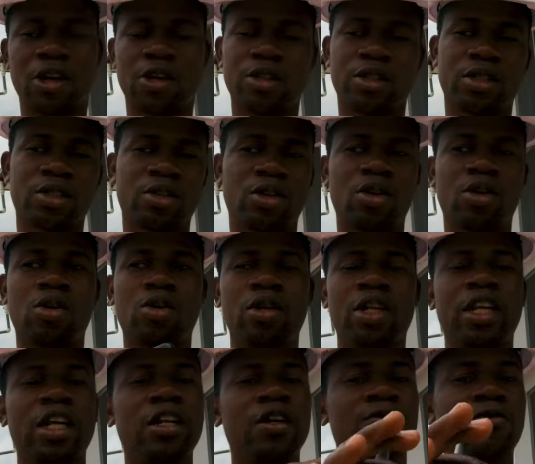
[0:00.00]
a lot or
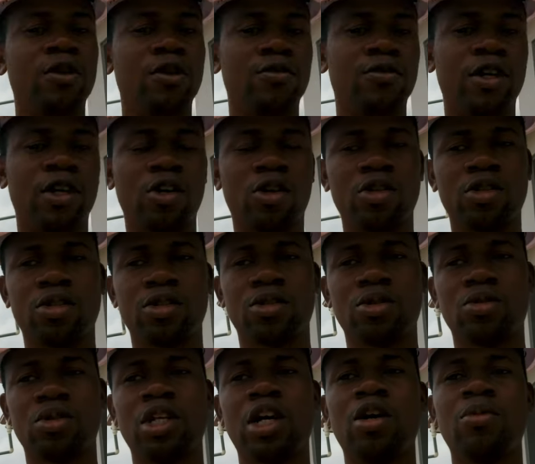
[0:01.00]
it did involve a lot
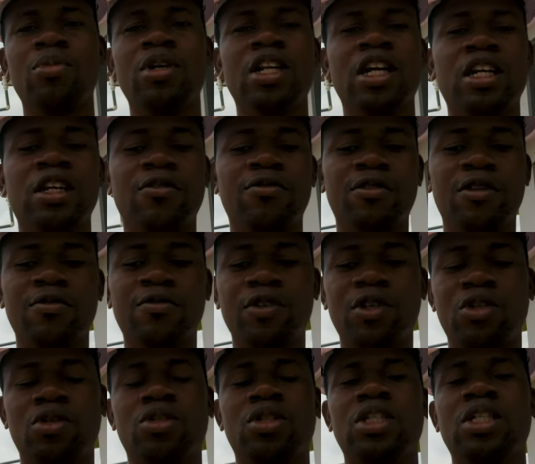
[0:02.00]
so that will be in a different
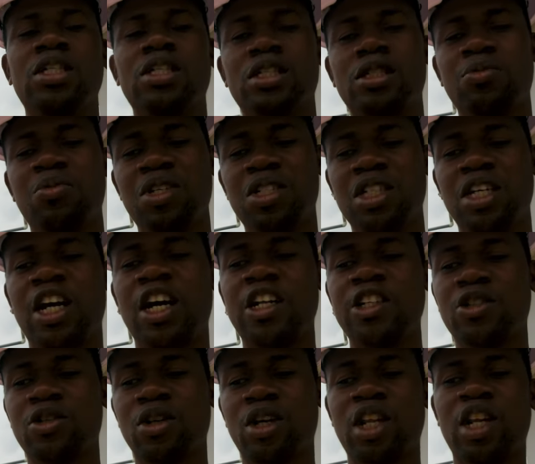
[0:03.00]
video so this is
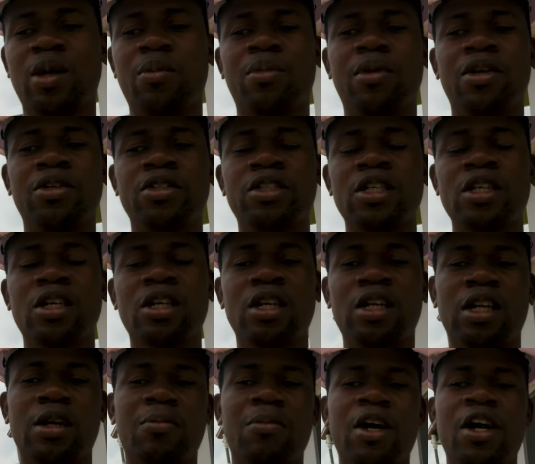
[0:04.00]
basically talking about
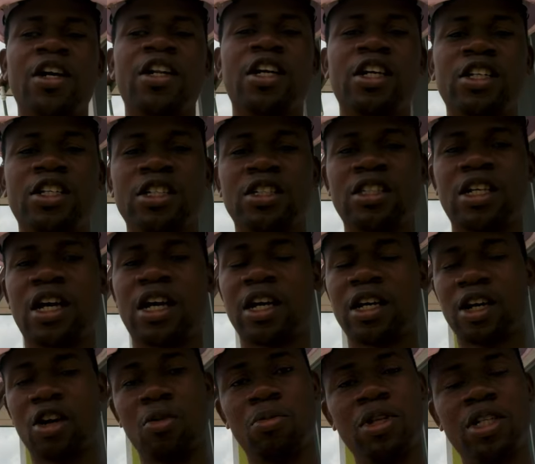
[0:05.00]
the biodigester
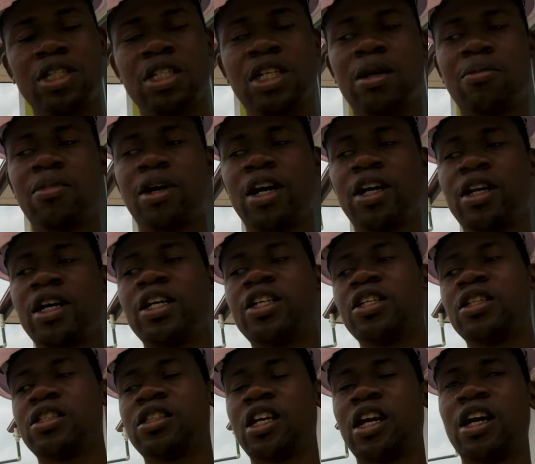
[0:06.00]
completing the
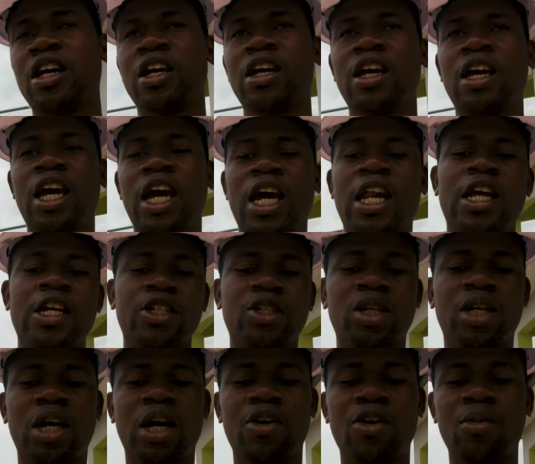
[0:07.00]
biodigester and then
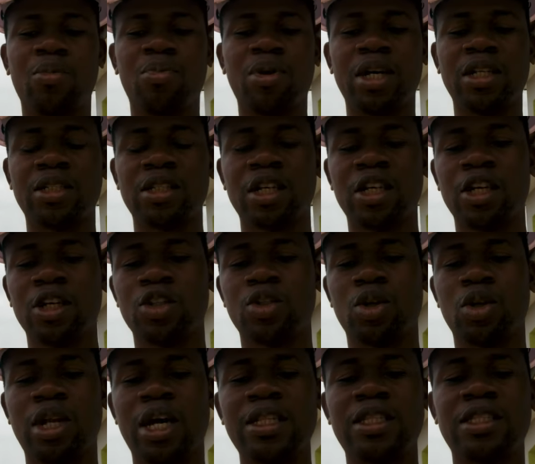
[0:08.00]
soak pit
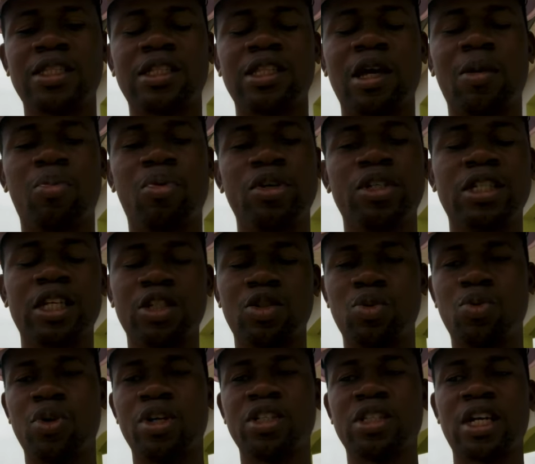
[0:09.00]
so that's the
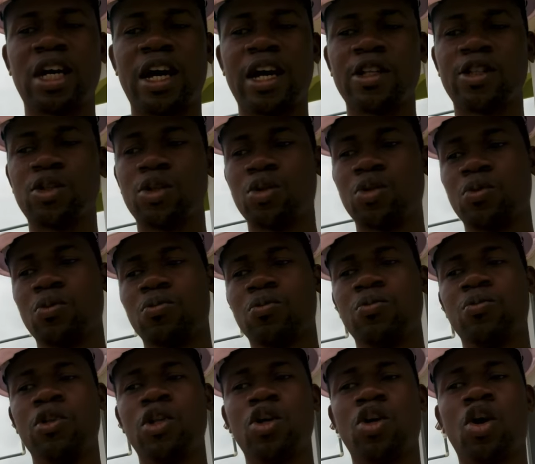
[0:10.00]
process we went ahead to
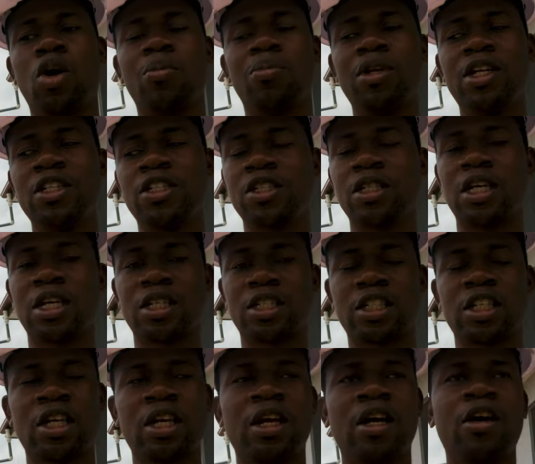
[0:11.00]
you know complete
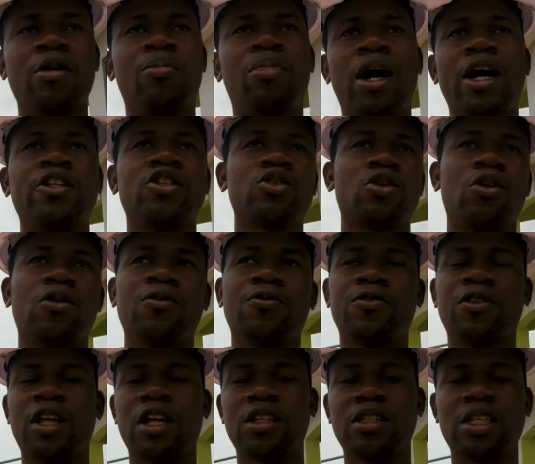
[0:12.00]
this part of
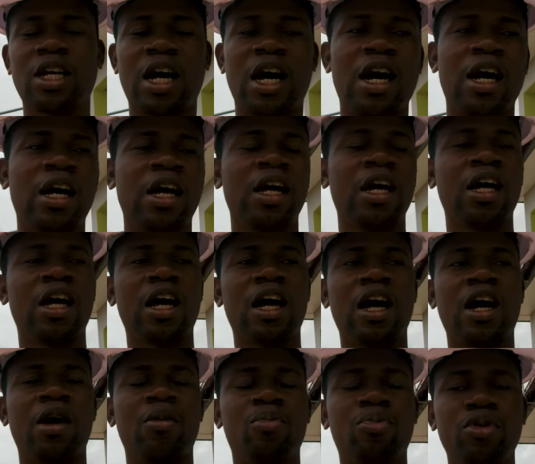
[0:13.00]
the entire
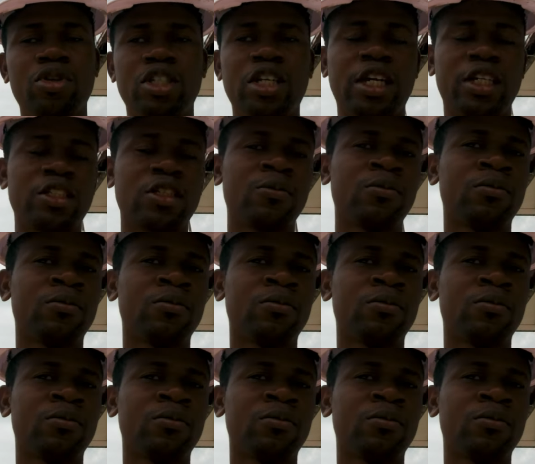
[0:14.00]
uh, project